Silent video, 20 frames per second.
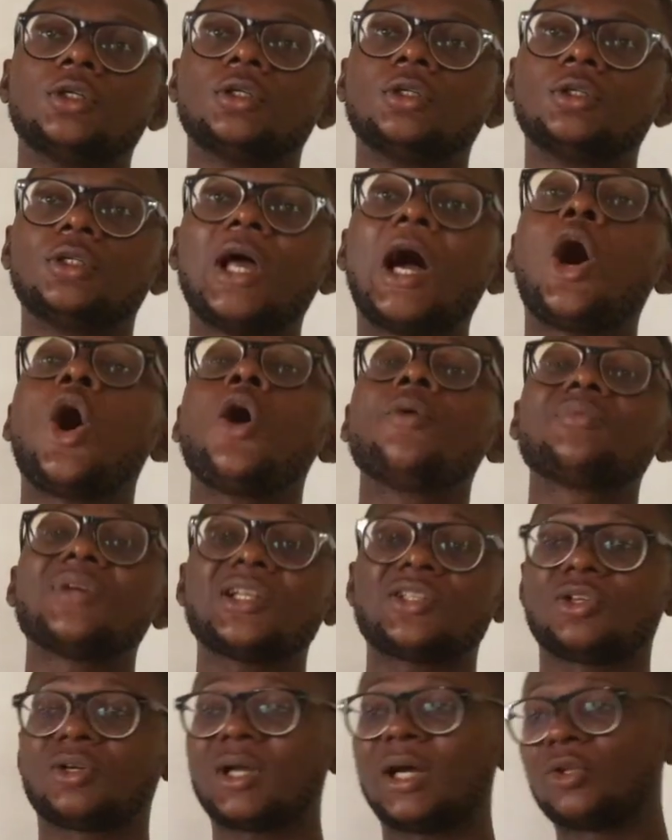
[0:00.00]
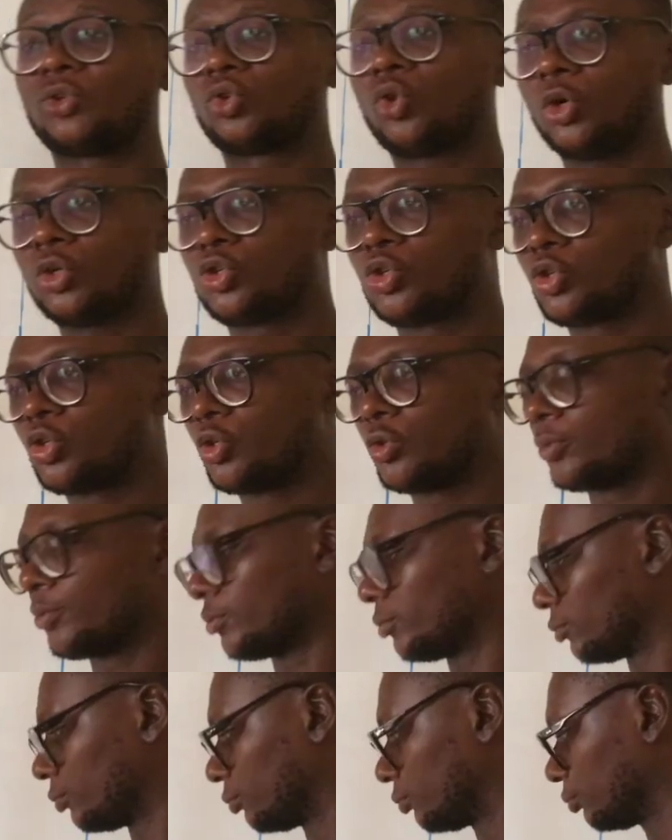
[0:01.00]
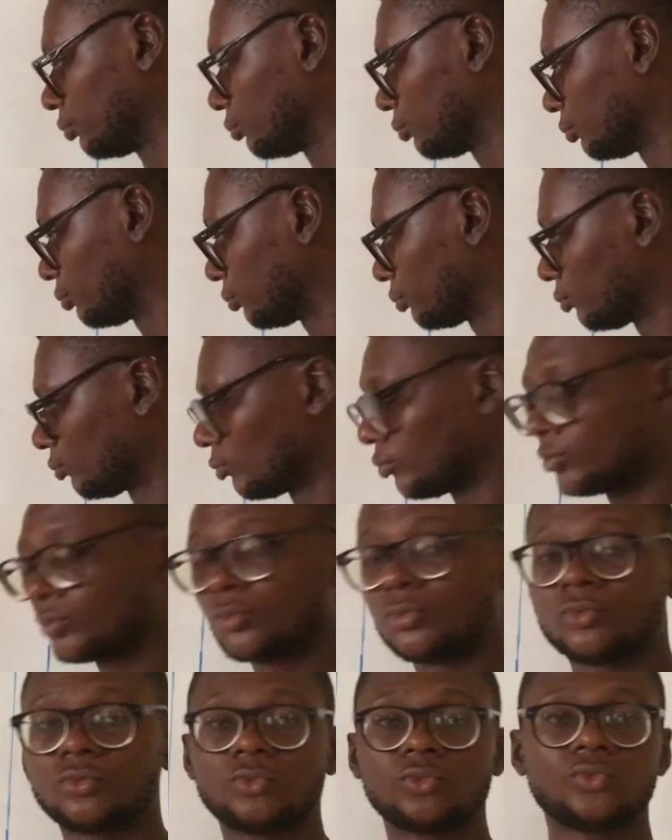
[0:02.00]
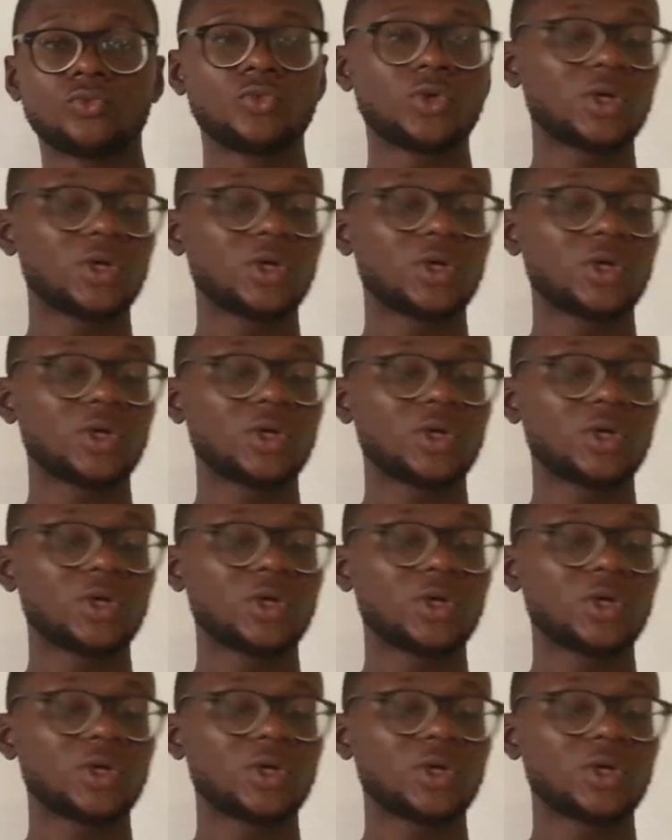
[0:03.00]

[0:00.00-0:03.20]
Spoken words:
They are objects you can touch. You